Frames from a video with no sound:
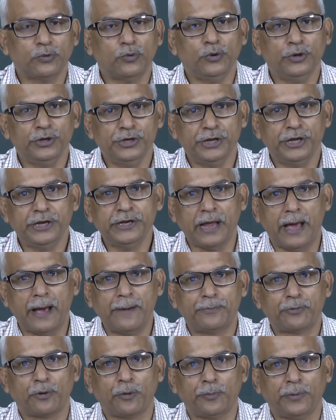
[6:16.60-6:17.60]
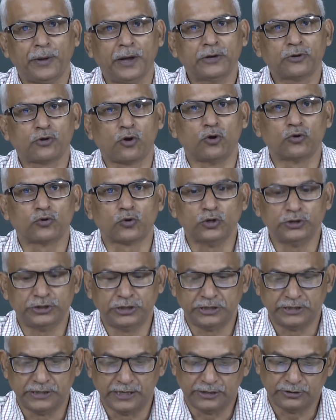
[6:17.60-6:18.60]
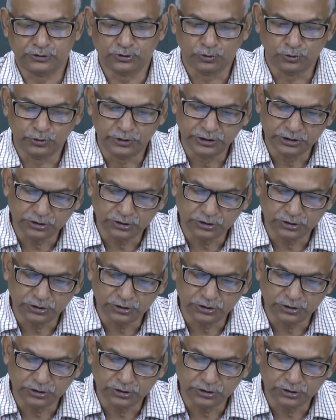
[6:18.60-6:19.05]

we need appropriate control signal. So, this